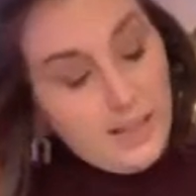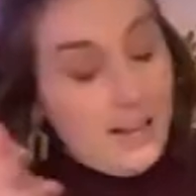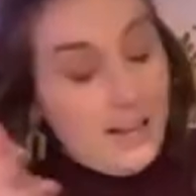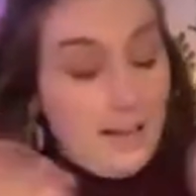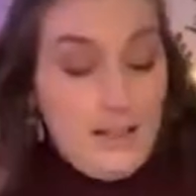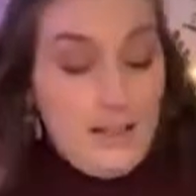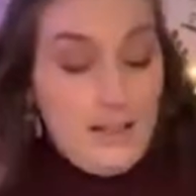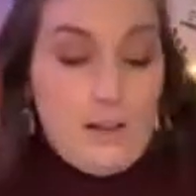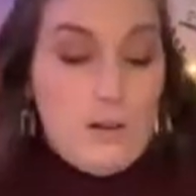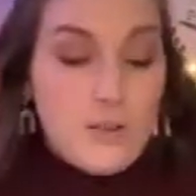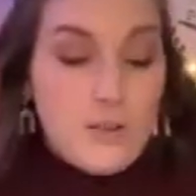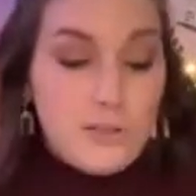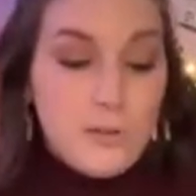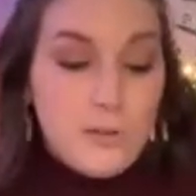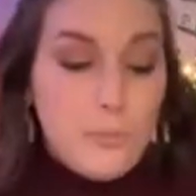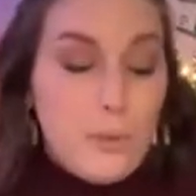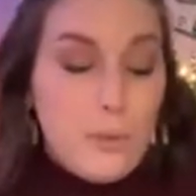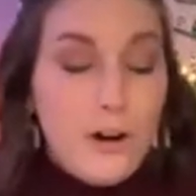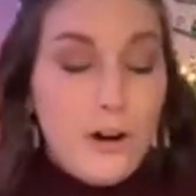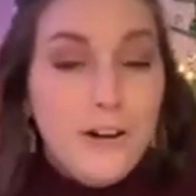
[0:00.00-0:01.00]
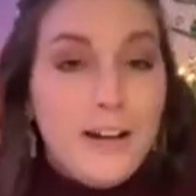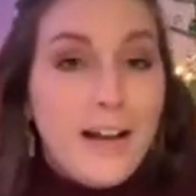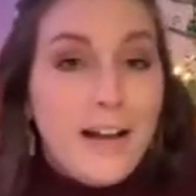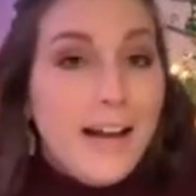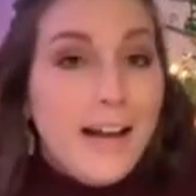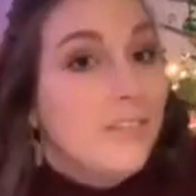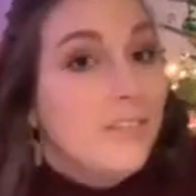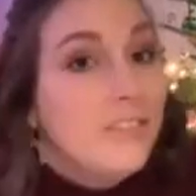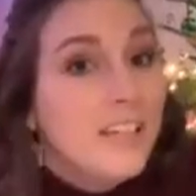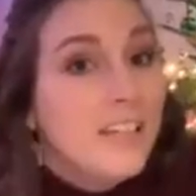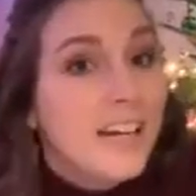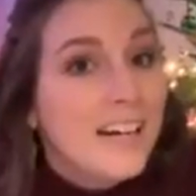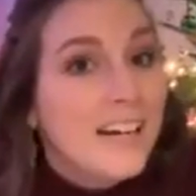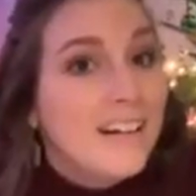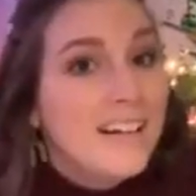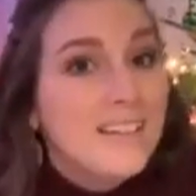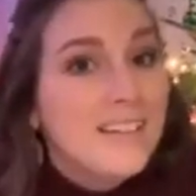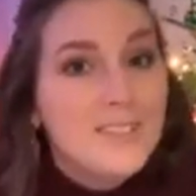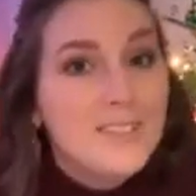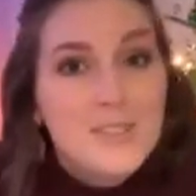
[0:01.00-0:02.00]
it's also part
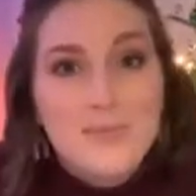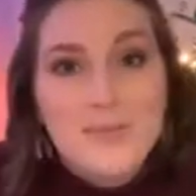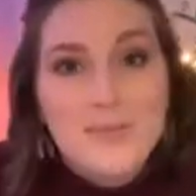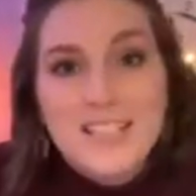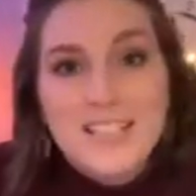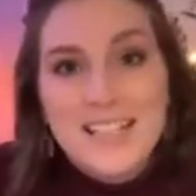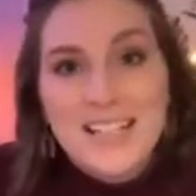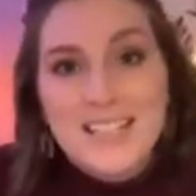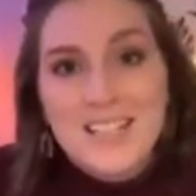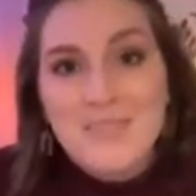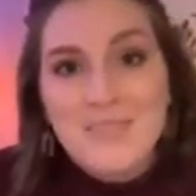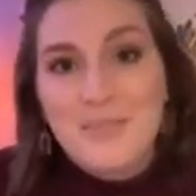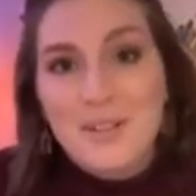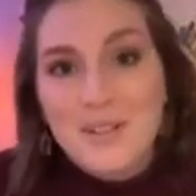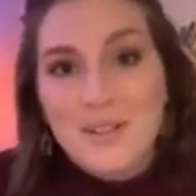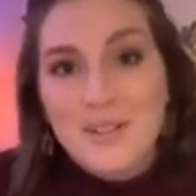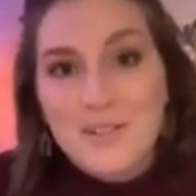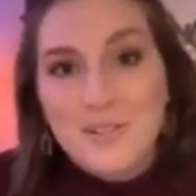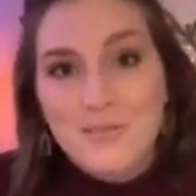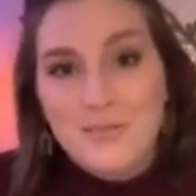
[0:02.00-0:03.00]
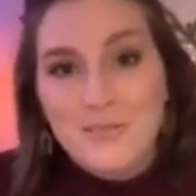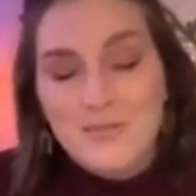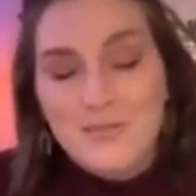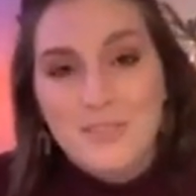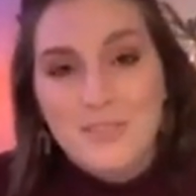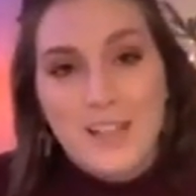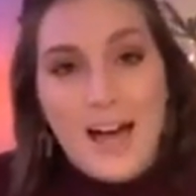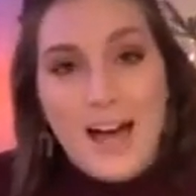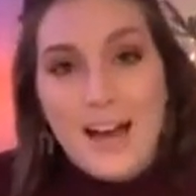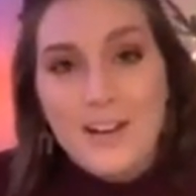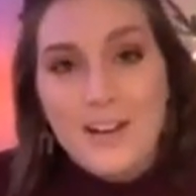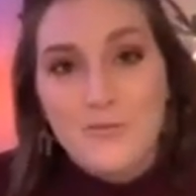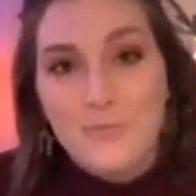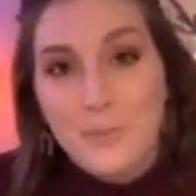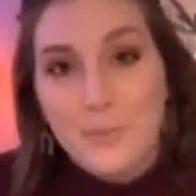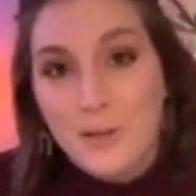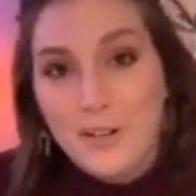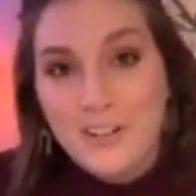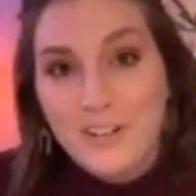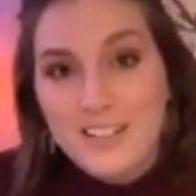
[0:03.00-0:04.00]
aviary, which means he has a bunch of live
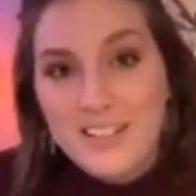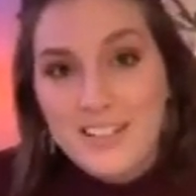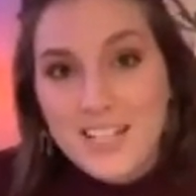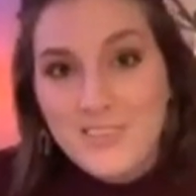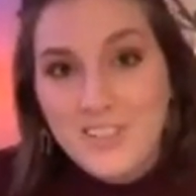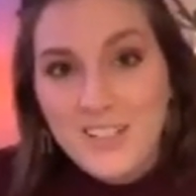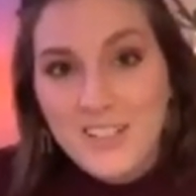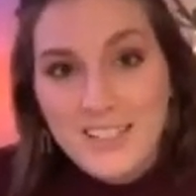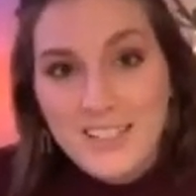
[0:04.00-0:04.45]
birds living